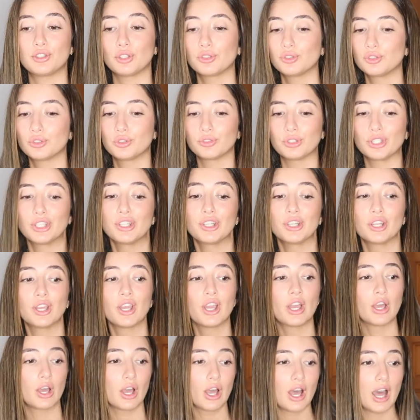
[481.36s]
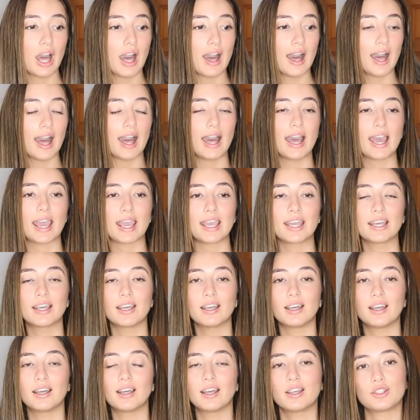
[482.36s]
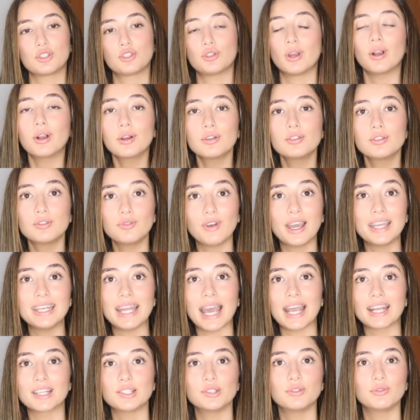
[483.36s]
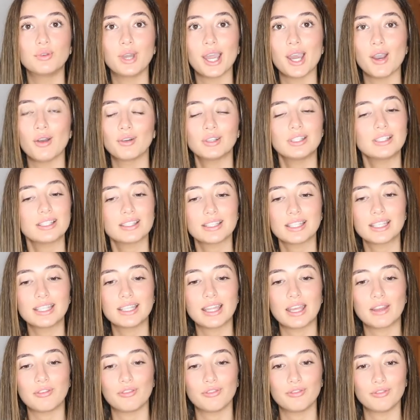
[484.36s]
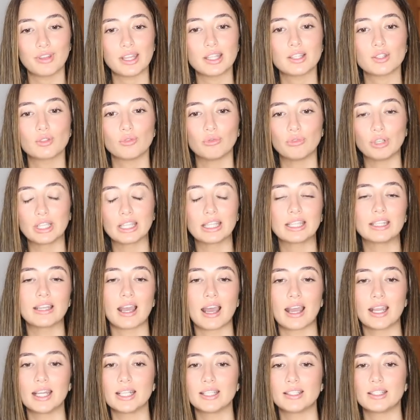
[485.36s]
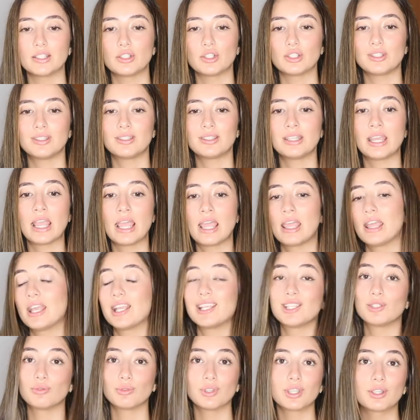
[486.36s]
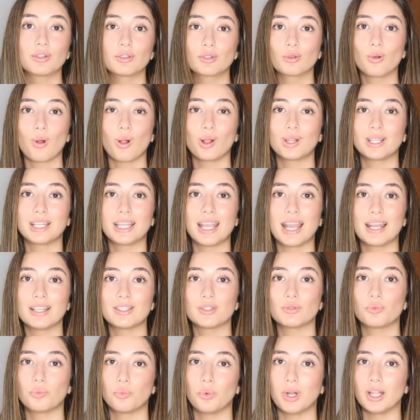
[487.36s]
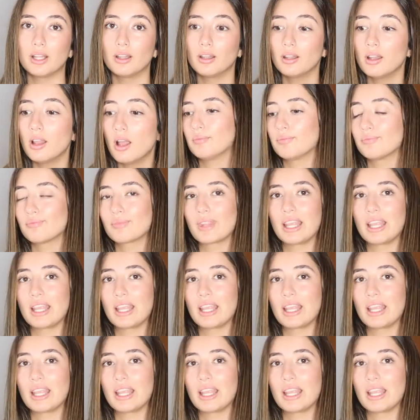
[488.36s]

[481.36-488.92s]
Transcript: so true. I struggle to find activewear, honestly, that fits really nice and just is really good quality as well,